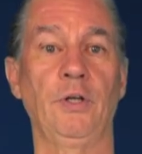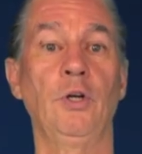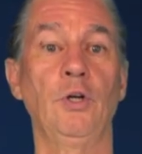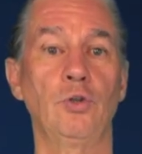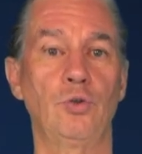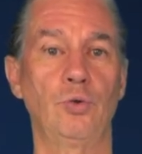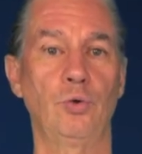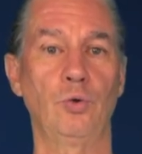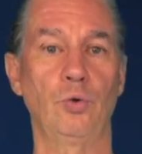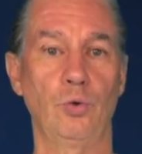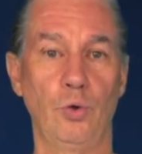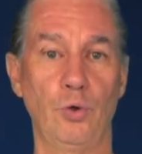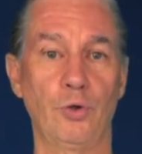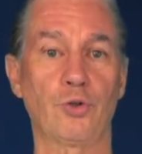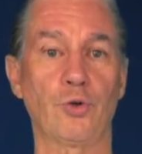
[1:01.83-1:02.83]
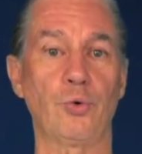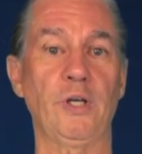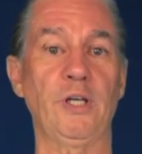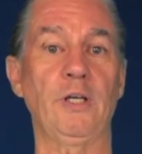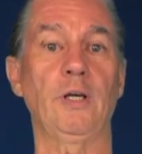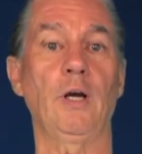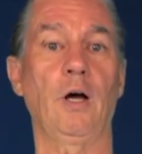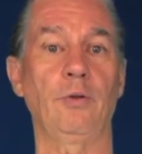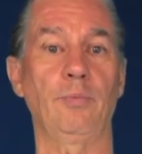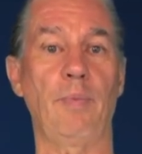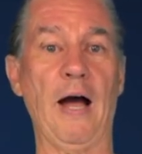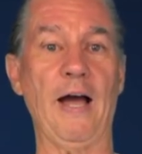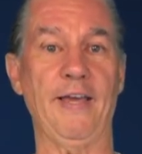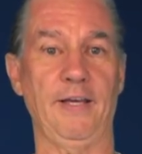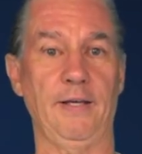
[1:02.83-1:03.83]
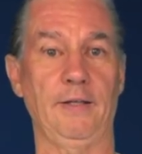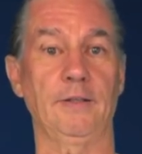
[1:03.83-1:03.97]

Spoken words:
to agree on buying